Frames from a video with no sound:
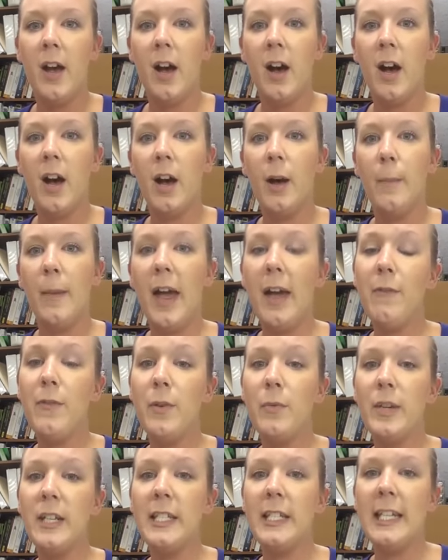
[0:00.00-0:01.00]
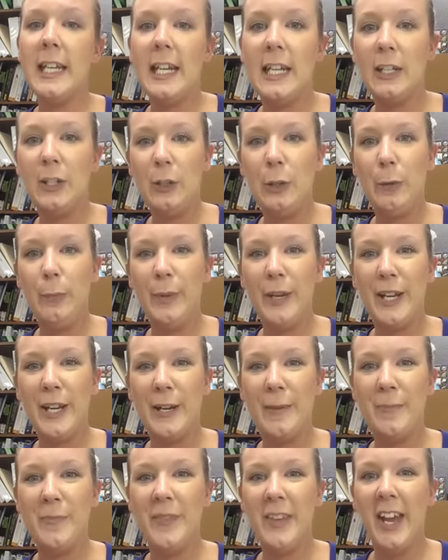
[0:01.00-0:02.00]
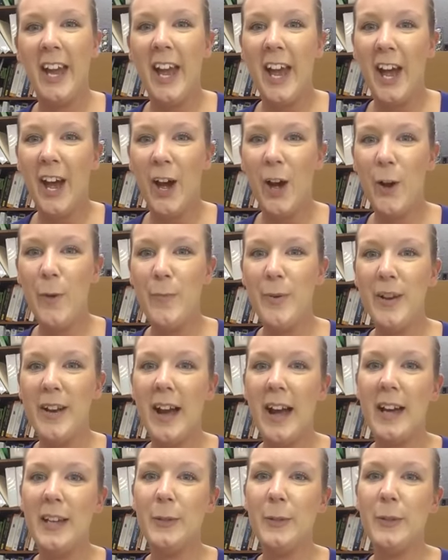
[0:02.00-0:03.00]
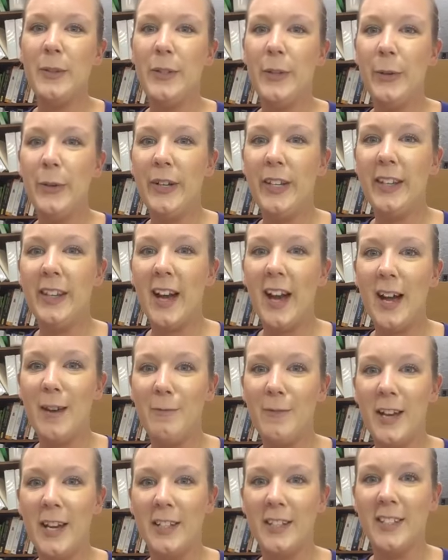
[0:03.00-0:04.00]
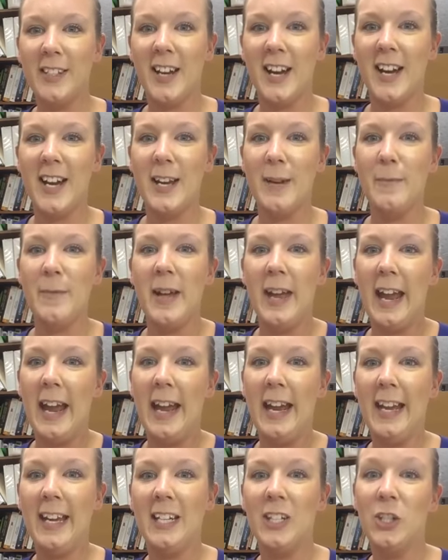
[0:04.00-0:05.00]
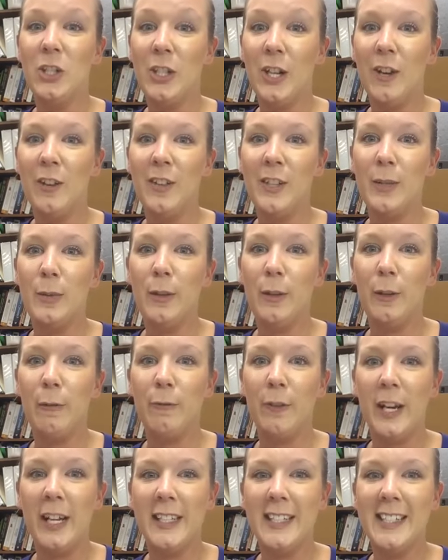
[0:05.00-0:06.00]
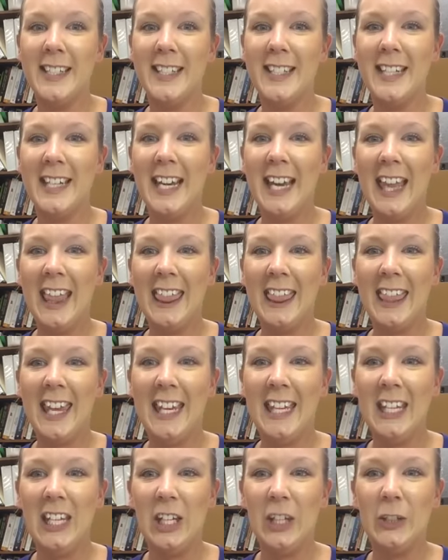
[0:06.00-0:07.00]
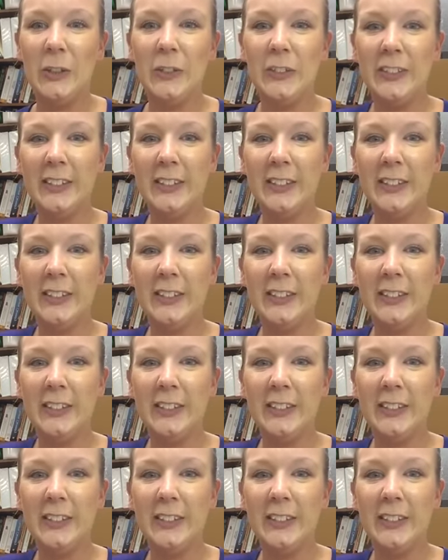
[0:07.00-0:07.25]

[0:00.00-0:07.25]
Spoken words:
every Wednesday at 2 p.m. I hope you guys will tune in live next time and share this with your friends. Thank you.